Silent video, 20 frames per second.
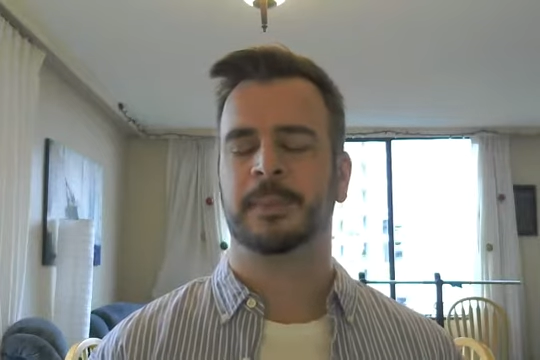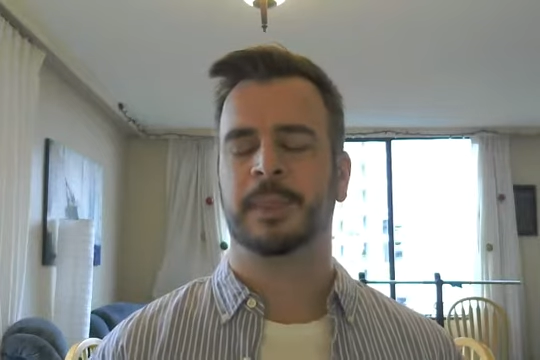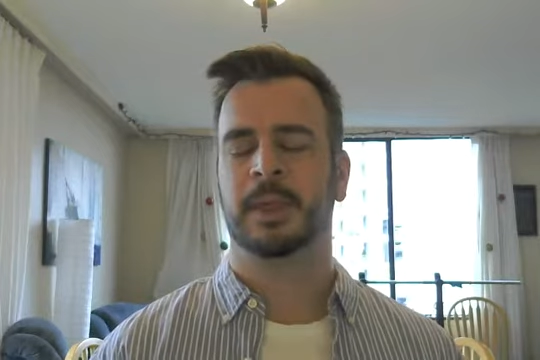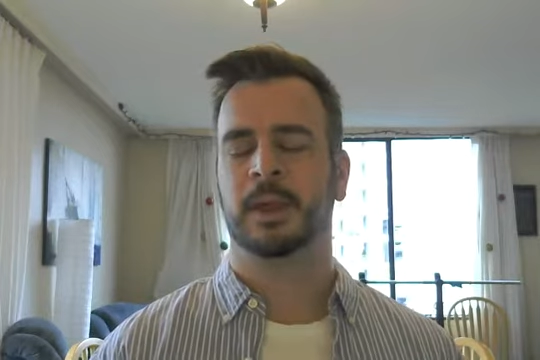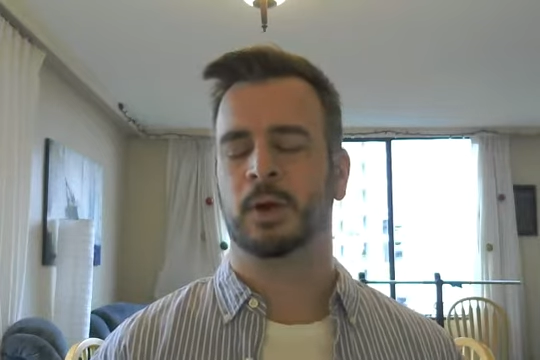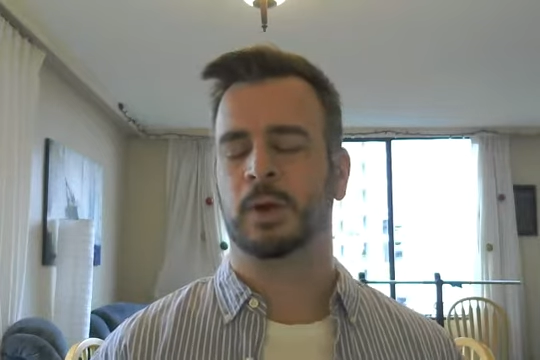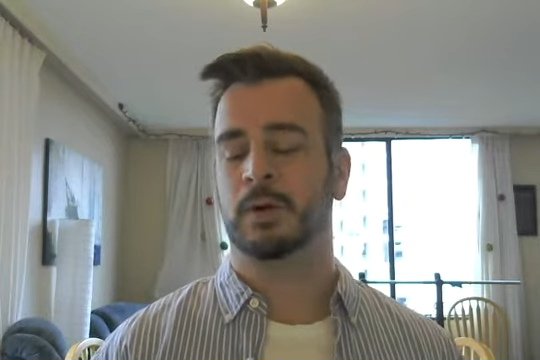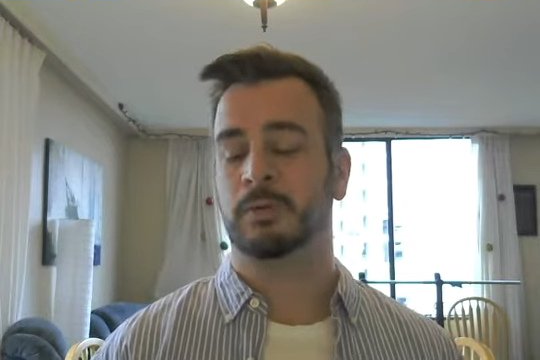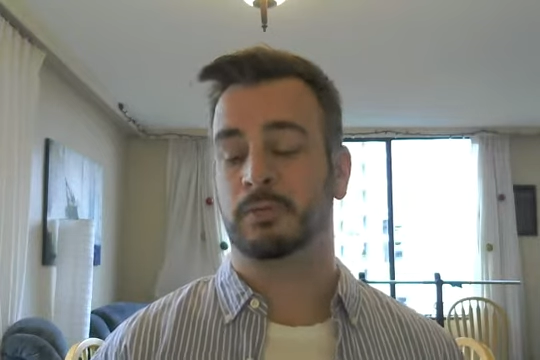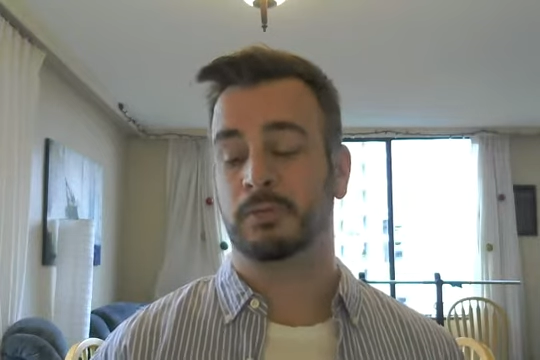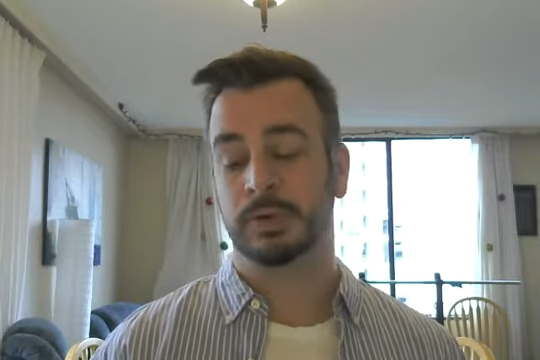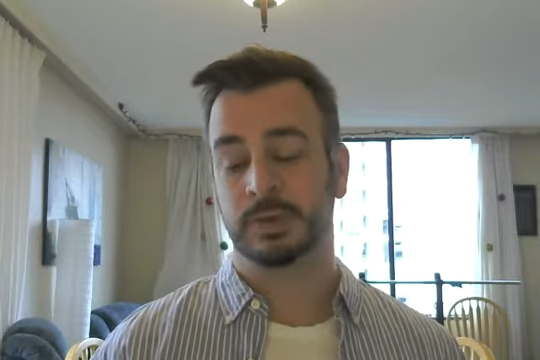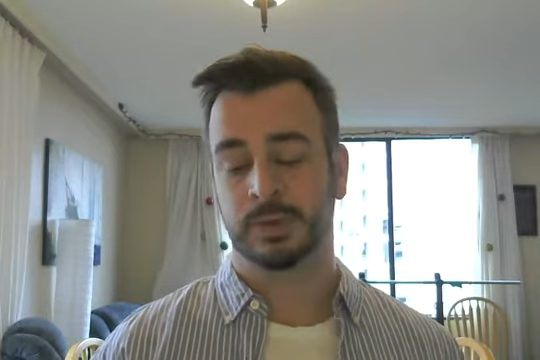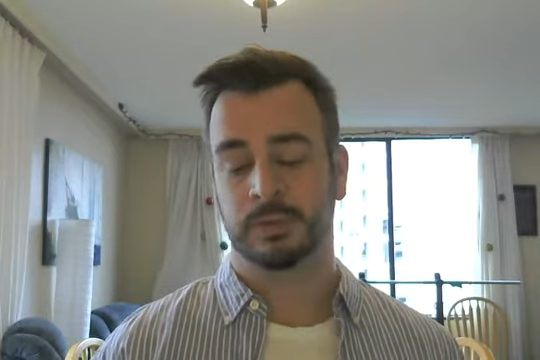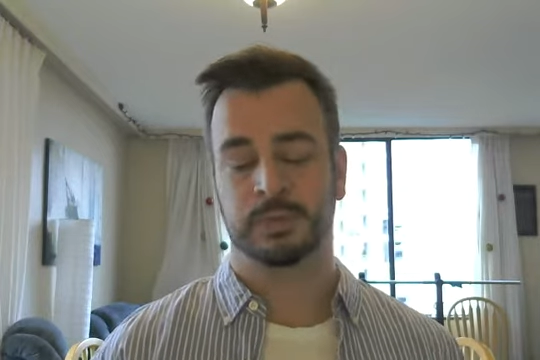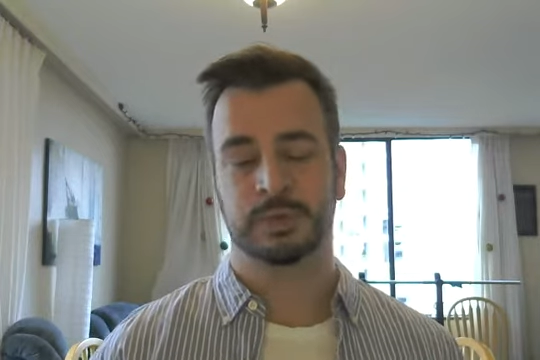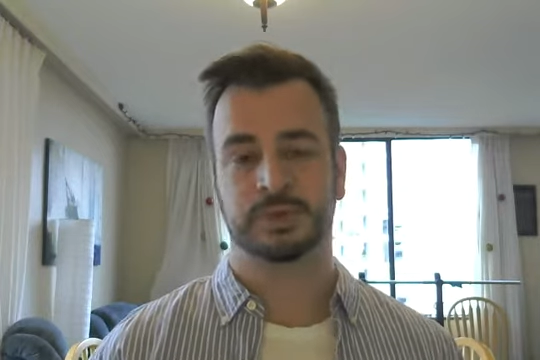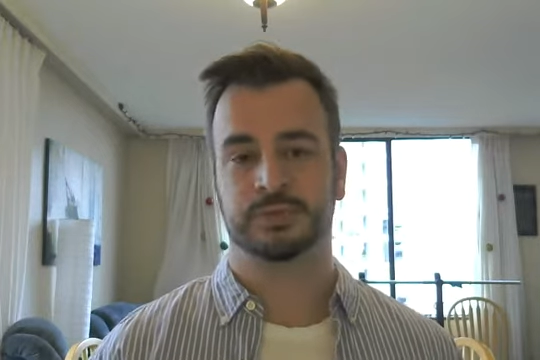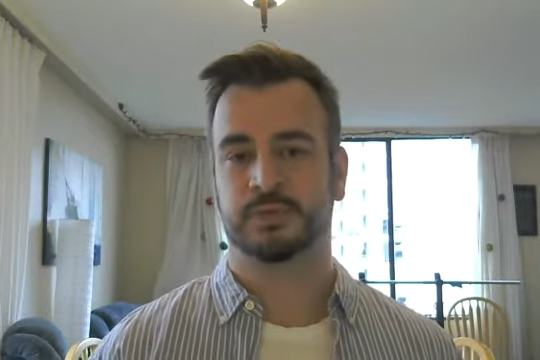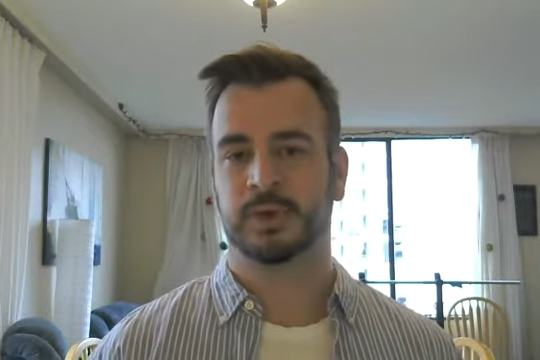I
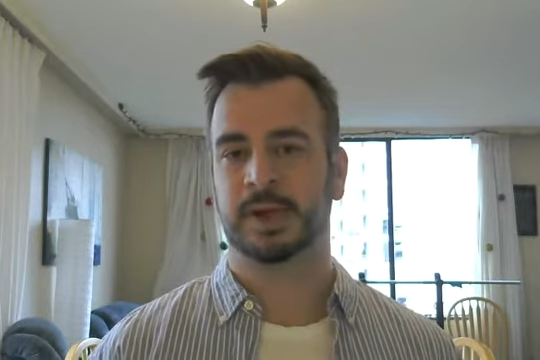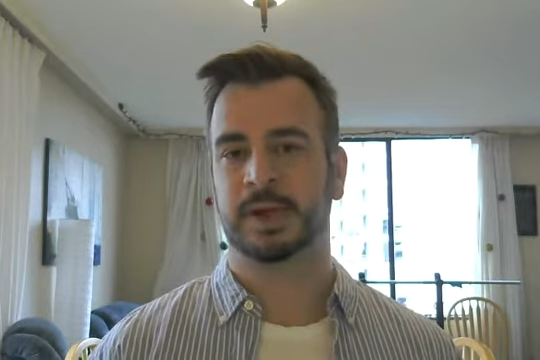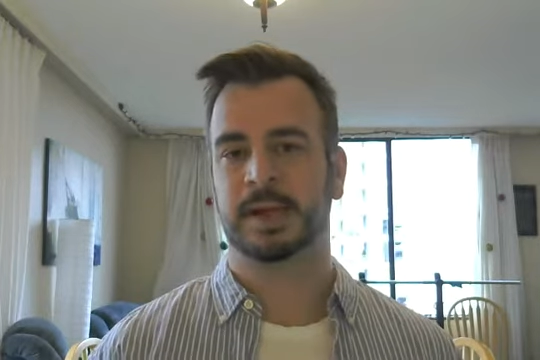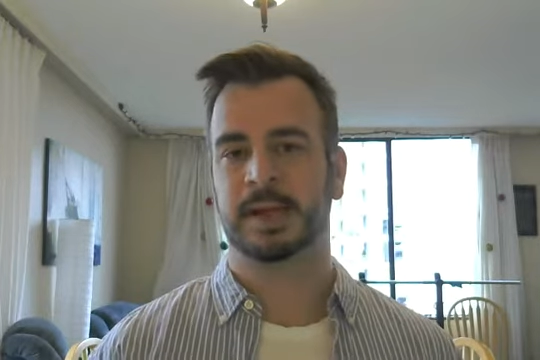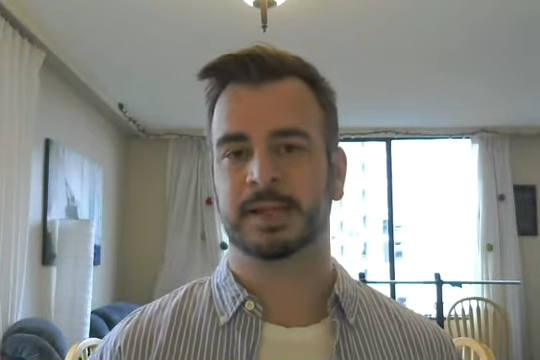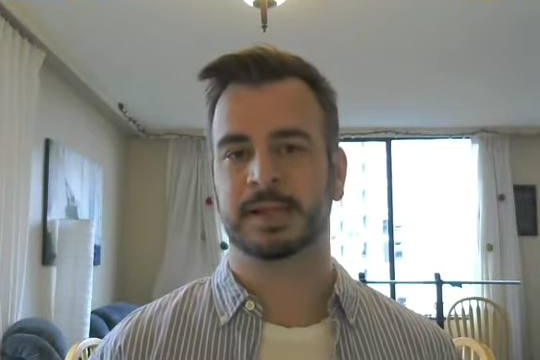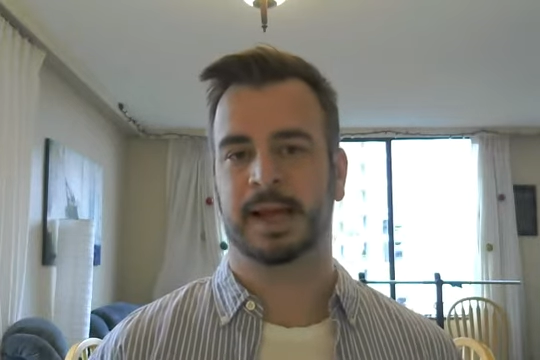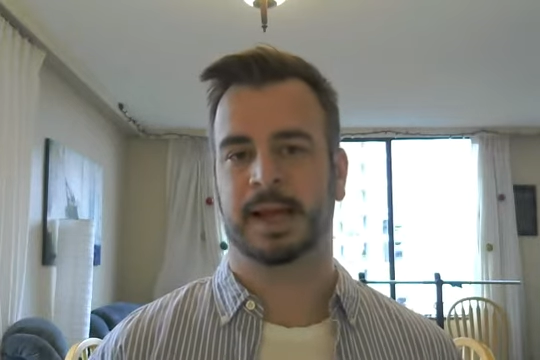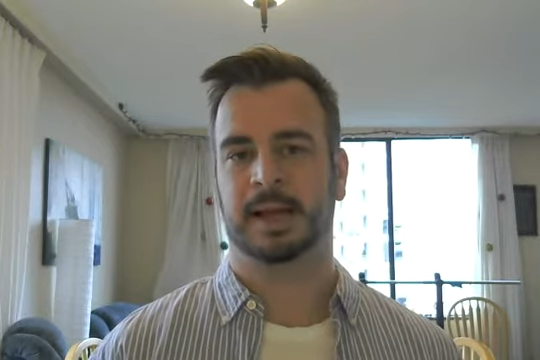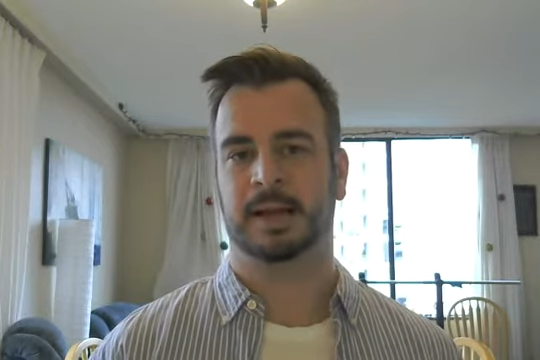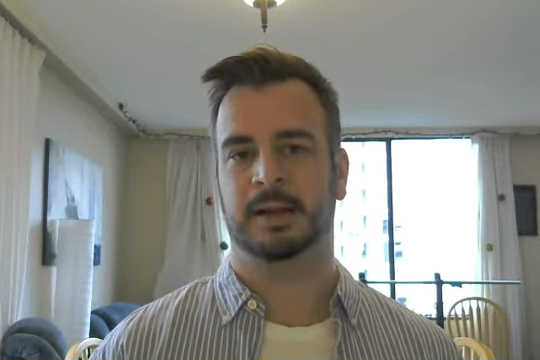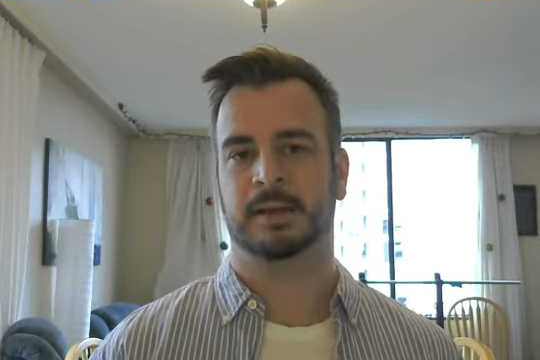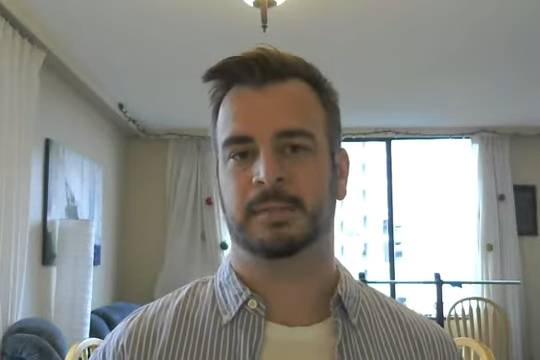was reading that